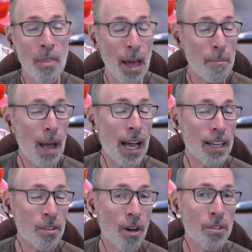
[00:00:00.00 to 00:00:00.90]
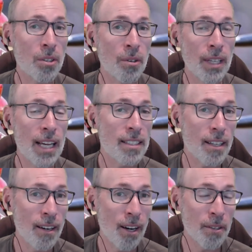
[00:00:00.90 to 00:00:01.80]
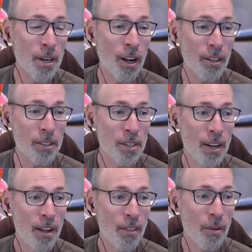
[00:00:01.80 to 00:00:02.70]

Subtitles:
That package also less than $100 the